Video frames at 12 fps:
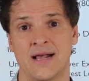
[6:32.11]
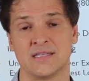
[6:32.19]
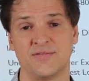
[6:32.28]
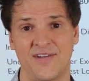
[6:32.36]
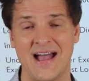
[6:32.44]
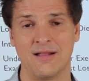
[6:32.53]
as
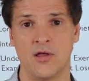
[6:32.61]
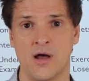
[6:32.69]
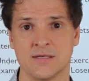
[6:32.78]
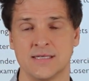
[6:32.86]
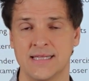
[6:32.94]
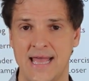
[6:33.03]
fat
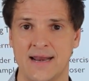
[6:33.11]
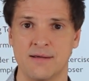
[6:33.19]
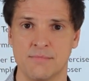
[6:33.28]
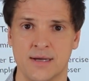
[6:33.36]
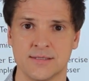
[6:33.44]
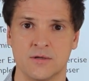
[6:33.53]
loss and gaining
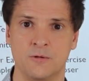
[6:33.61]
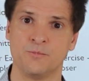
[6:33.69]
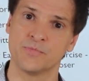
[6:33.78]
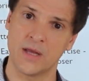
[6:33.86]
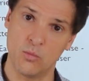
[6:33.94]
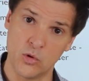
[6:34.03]
muscle.
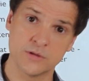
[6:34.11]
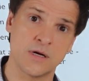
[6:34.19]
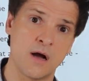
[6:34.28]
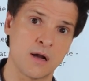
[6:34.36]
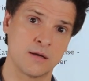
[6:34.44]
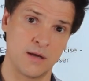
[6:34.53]
And we'll
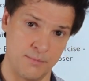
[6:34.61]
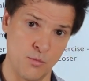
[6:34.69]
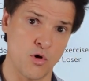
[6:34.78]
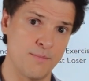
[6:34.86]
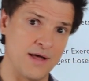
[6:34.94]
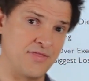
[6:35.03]
talk
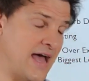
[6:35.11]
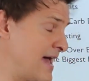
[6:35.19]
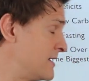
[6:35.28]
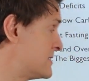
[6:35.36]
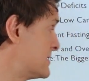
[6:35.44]
more about that in a